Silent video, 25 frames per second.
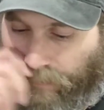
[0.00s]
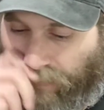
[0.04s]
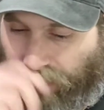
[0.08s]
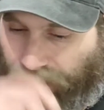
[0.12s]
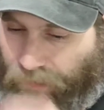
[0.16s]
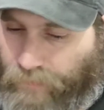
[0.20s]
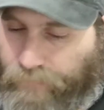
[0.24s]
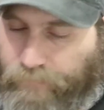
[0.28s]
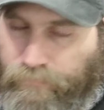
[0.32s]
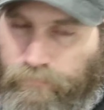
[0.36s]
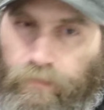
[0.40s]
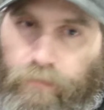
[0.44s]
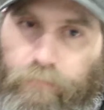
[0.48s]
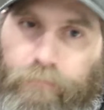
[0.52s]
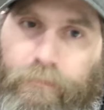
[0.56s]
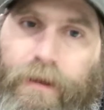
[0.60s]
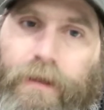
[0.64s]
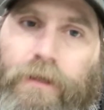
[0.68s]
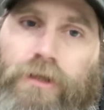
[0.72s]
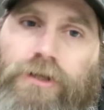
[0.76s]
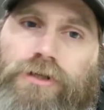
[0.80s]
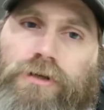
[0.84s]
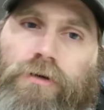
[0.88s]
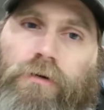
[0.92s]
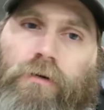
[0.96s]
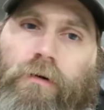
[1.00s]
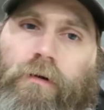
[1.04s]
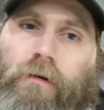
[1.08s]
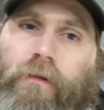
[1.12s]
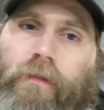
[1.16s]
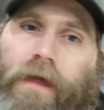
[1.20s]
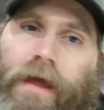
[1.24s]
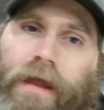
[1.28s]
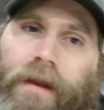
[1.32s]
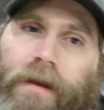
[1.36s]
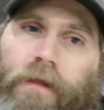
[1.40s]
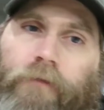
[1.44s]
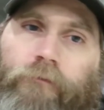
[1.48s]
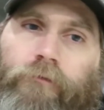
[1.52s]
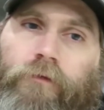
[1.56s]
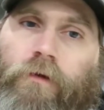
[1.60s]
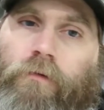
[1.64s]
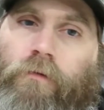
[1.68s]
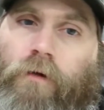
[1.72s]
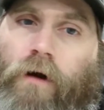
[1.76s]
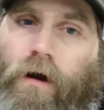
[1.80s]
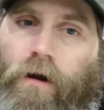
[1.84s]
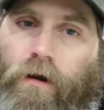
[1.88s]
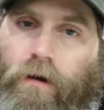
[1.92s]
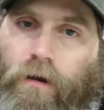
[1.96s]
Also, make sure that if
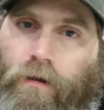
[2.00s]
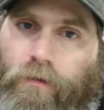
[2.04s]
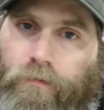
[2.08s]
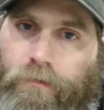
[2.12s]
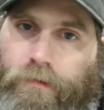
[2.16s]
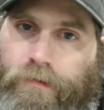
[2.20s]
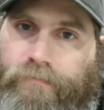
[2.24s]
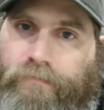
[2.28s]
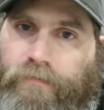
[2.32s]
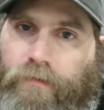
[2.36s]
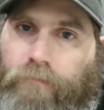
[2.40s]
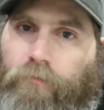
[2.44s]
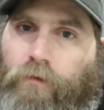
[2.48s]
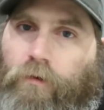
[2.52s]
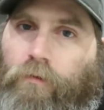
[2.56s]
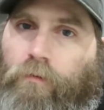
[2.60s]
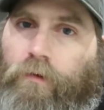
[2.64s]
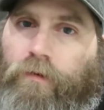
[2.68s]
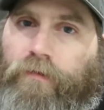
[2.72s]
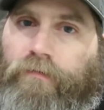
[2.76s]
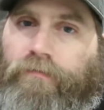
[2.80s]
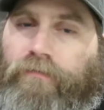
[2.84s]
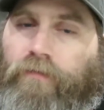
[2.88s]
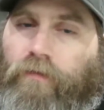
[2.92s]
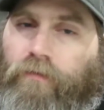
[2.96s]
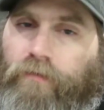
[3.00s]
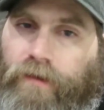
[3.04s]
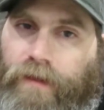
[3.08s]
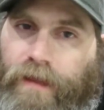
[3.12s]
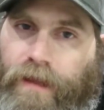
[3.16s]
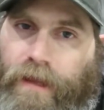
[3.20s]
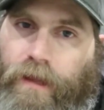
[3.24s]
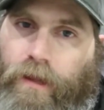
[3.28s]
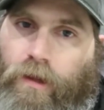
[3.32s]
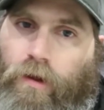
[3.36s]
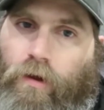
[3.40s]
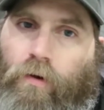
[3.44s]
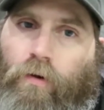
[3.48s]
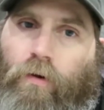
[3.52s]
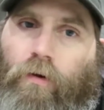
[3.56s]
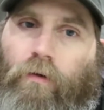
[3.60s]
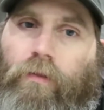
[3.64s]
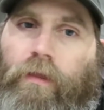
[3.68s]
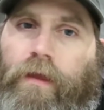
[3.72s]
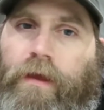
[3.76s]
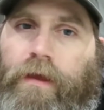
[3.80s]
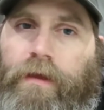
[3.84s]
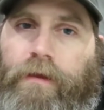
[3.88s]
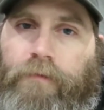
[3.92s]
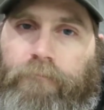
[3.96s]
you are going somewhere where it's going to get
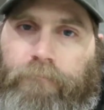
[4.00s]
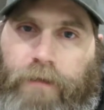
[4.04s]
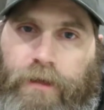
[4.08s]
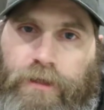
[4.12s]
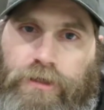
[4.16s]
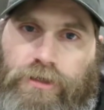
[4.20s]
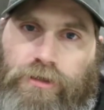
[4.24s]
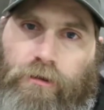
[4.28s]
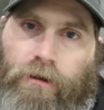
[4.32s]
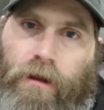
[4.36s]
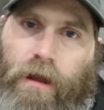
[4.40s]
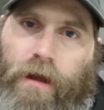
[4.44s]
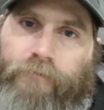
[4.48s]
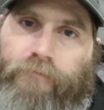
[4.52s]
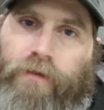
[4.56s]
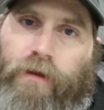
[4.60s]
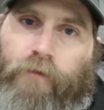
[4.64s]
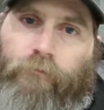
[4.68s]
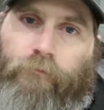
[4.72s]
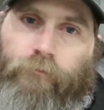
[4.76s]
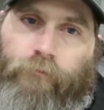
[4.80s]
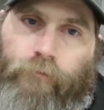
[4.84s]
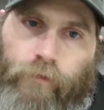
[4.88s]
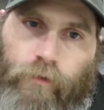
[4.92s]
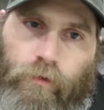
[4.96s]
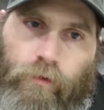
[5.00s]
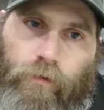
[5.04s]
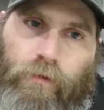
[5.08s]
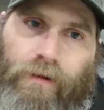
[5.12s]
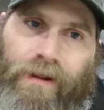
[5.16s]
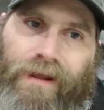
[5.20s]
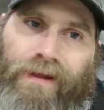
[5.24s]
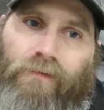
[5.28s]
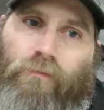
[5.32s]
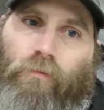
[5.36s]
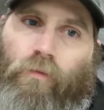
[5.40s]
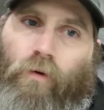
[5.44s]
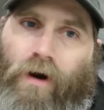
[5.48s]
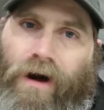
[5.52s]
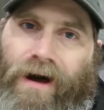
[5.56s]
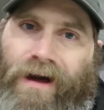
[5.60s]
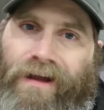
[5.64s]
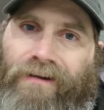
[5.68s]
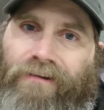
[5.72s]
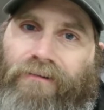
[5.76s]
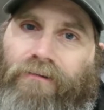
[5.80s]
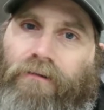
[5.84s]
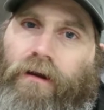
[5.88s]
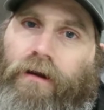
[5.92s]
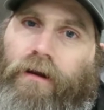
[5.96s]
cold, make sure you have enough food and
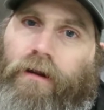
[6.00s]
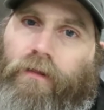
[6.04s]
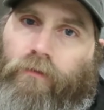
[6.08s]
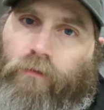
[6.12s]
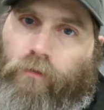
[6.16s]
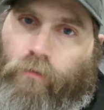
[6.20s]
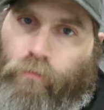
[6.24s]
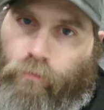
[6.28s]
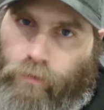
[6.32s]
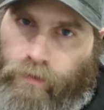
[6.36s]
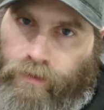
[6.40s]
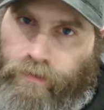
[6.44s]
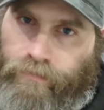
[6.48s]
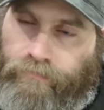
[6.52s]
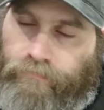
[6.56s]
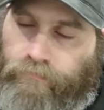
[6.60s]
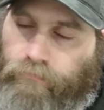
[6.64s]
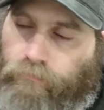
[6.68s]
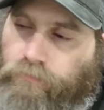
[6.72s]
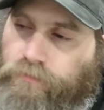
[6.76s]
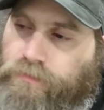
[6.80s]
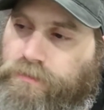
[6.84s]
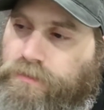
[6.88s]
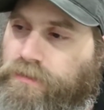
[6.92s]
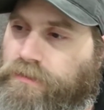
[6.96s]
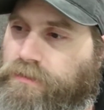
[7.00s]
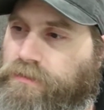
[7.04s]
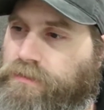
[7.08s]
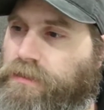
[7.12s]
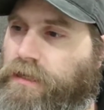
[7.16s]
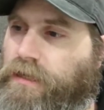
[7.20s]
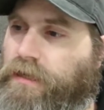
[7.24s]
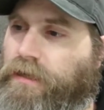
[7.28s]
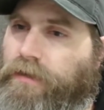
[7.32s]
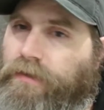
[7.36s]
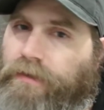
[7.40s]
water and other resources.